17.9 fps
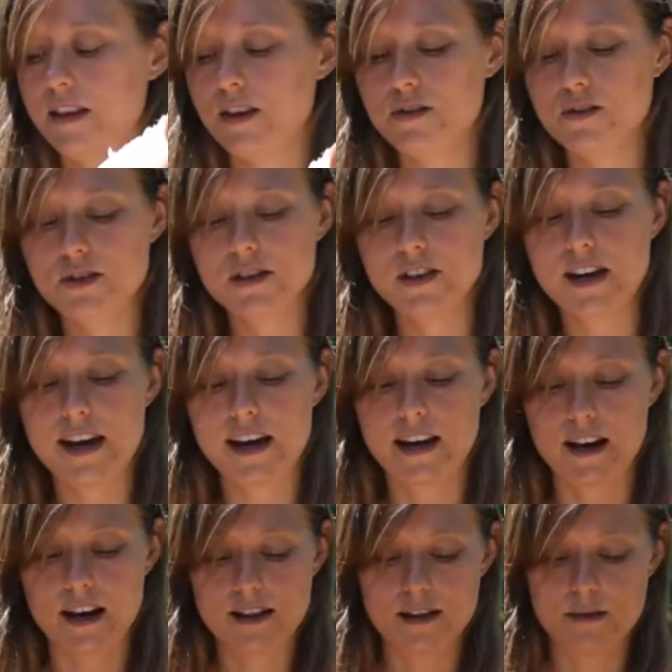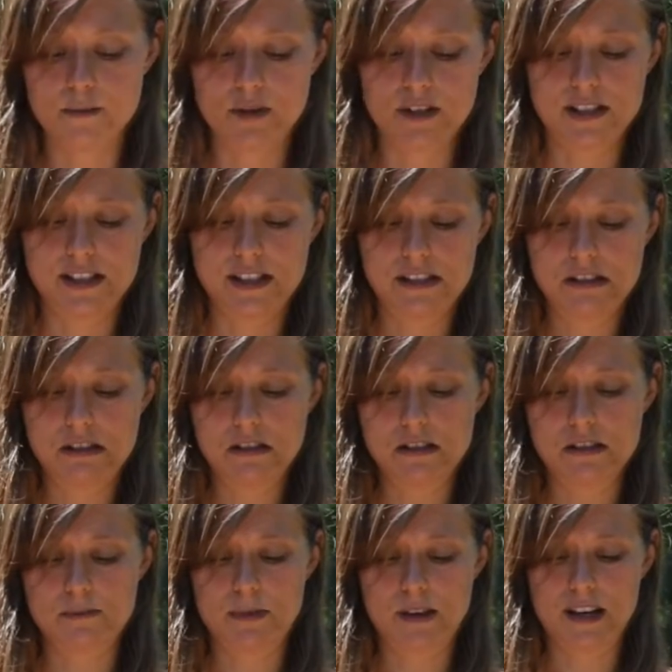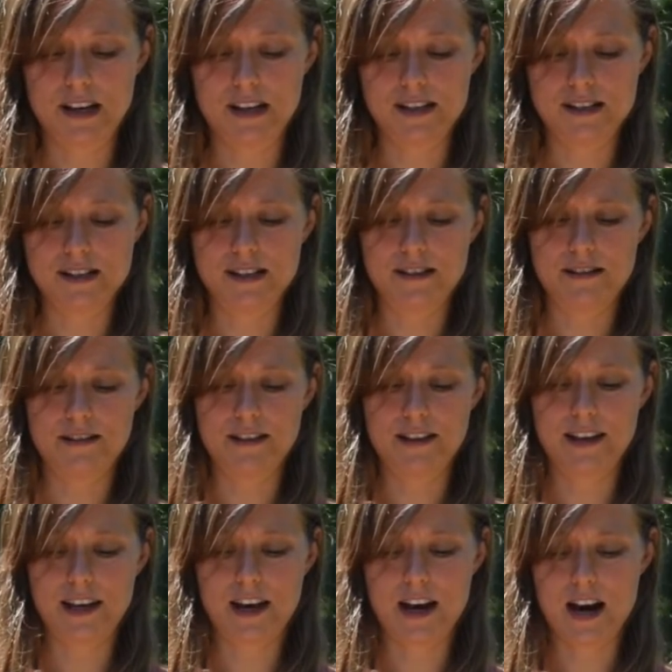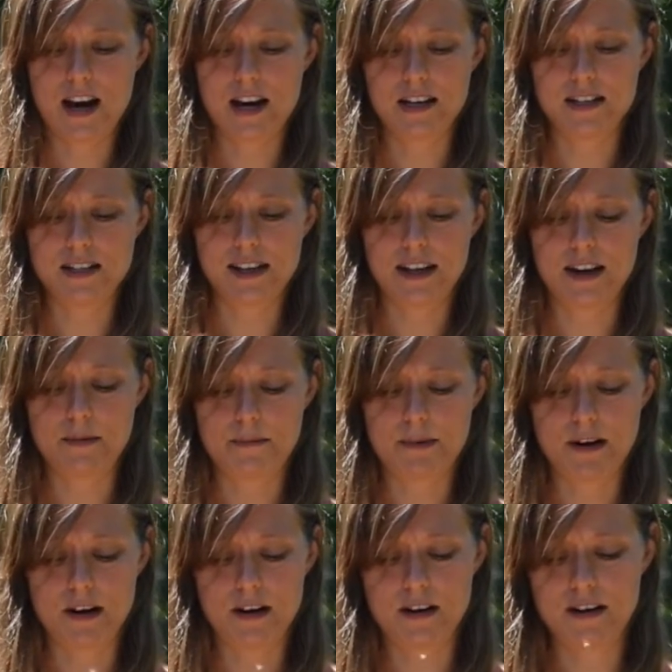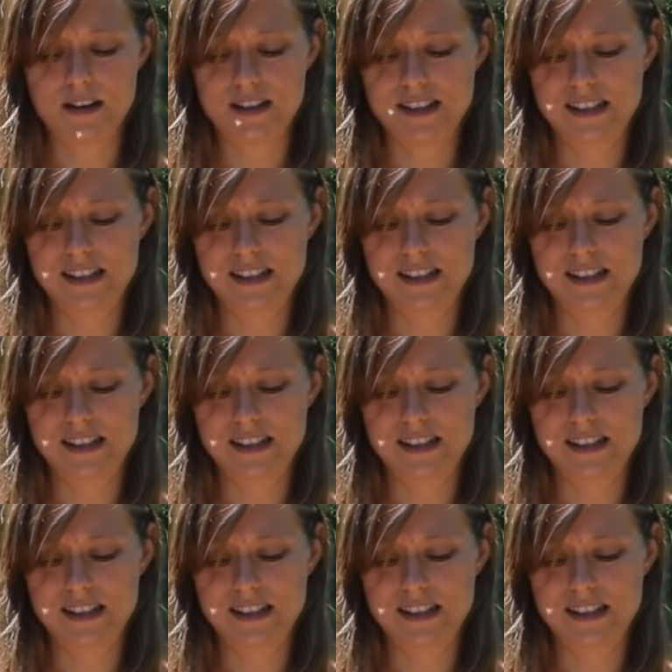usually I cut them with scissors because they're really hard to get apart.